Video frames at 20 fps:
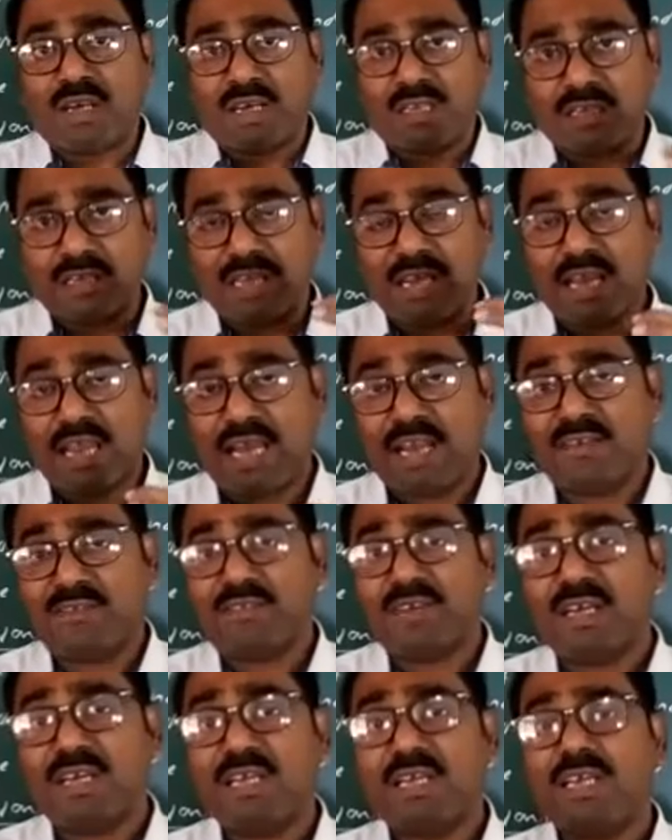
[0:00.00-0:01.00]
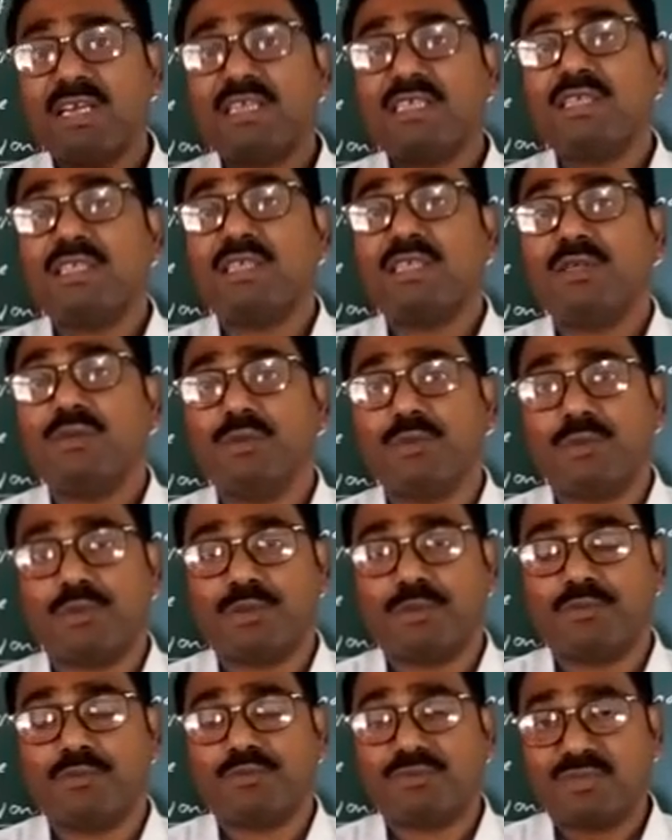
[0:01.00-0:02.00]
the library is used.
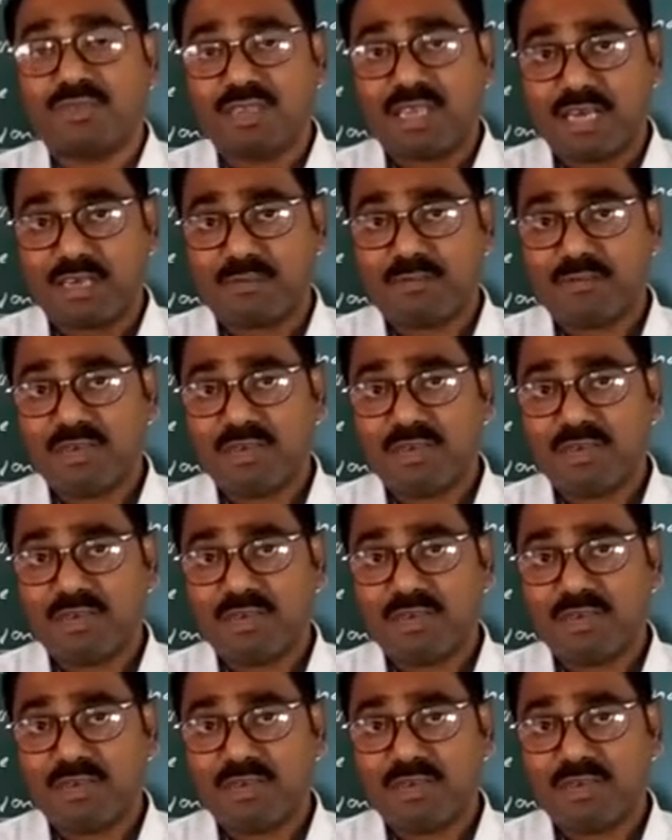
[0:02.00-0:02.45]
That